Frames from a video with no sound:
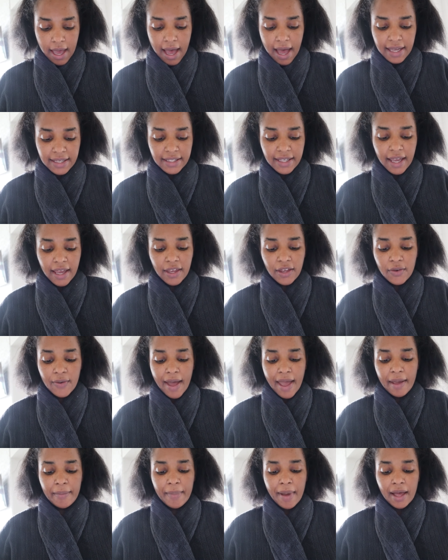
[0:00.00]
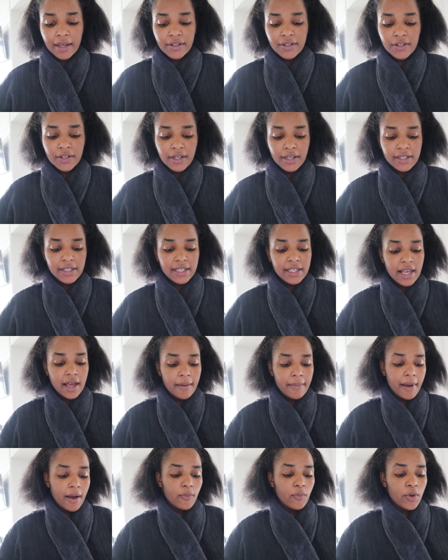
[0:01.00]
I say, you ate my cookies. He's
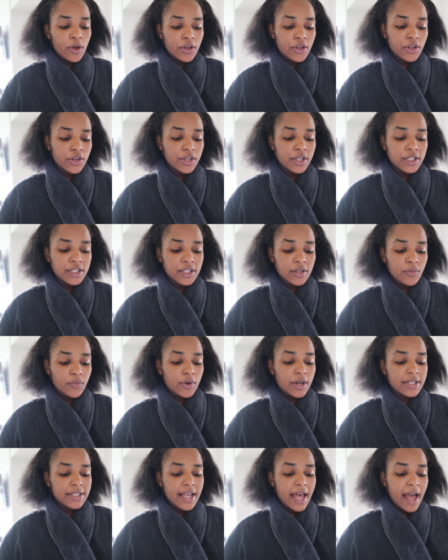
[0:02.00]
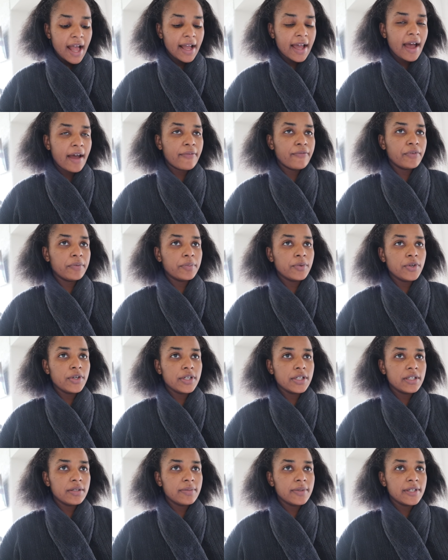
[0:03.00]
talking about what cookies? The ones I got from
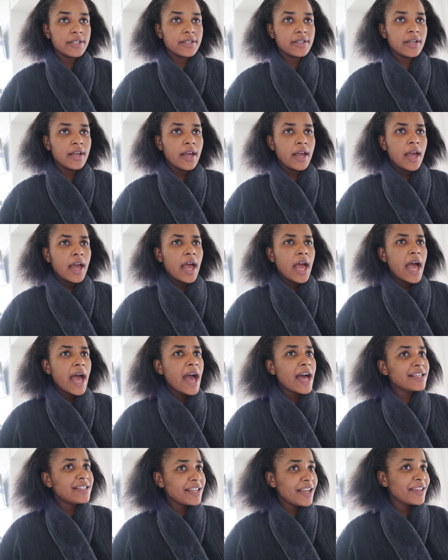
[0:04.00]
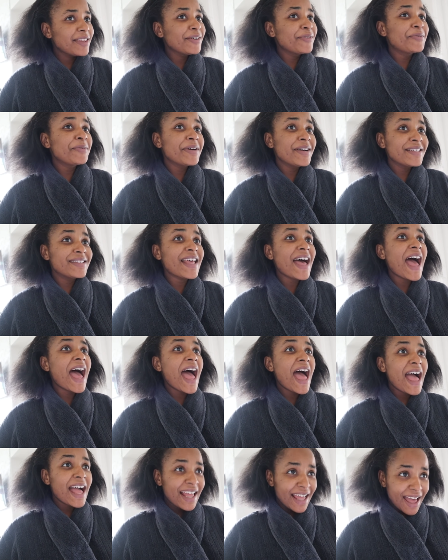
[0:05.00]
Christmas. I say the ones
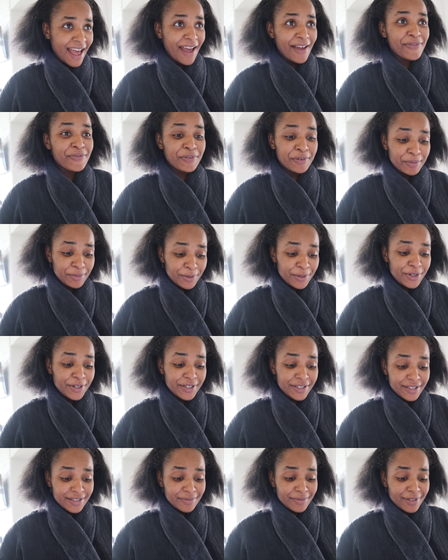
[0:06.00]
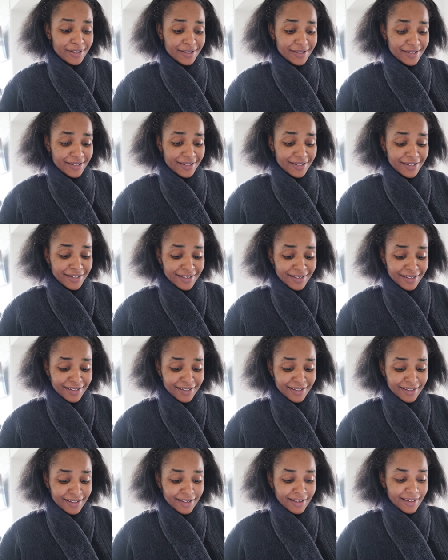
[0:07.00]
I got from Christmas.
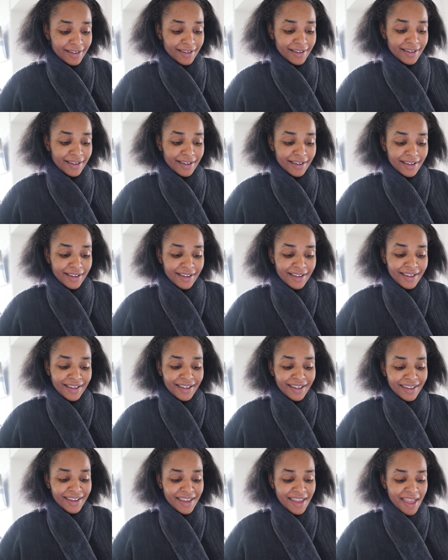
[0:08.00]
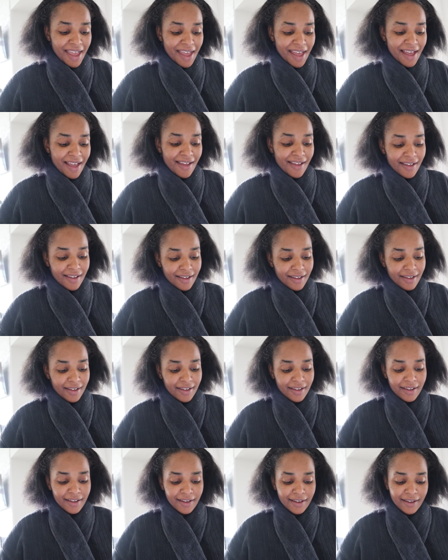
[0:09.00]
Yeah,
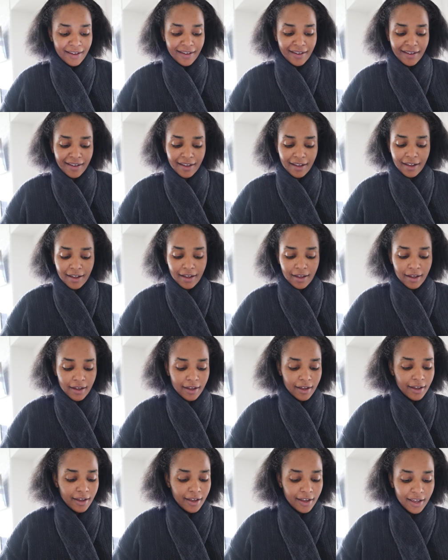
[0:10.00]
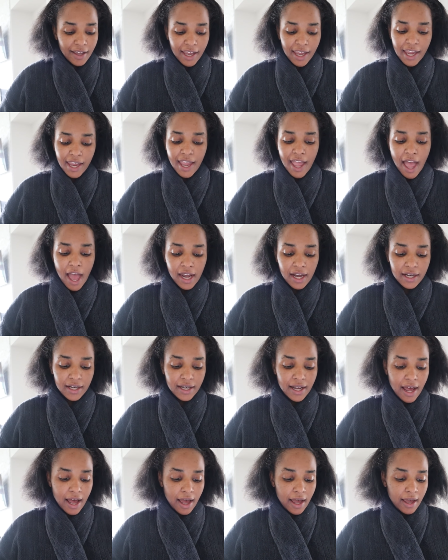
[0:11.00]
he out
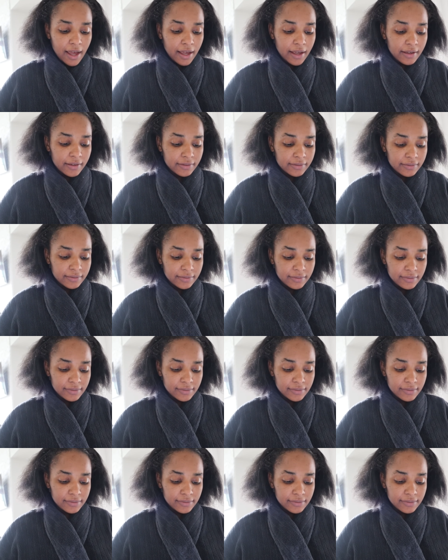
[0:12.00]
of line.